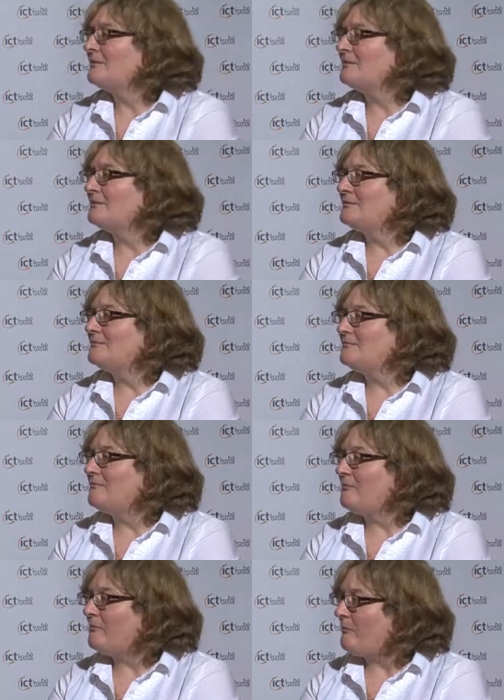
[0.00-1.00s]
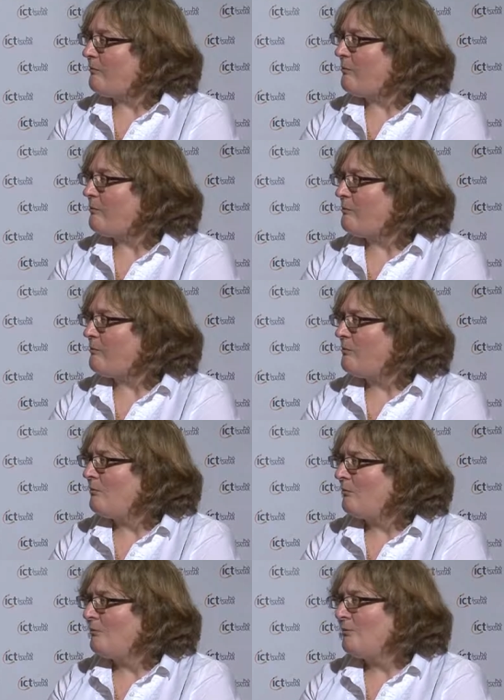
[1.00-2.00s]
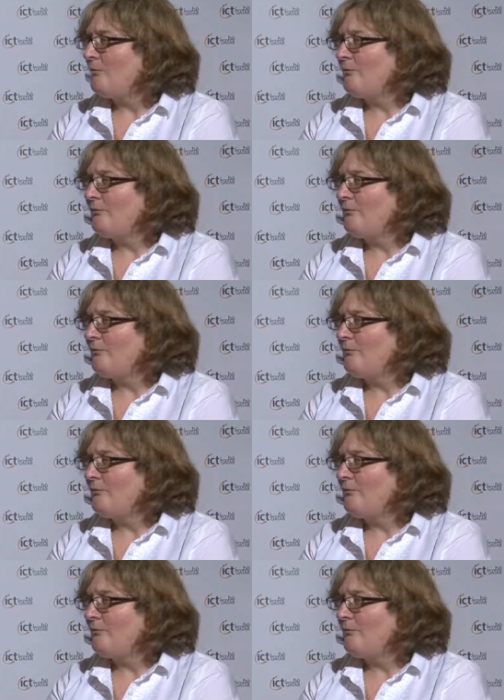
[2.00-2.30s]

What's your view on that and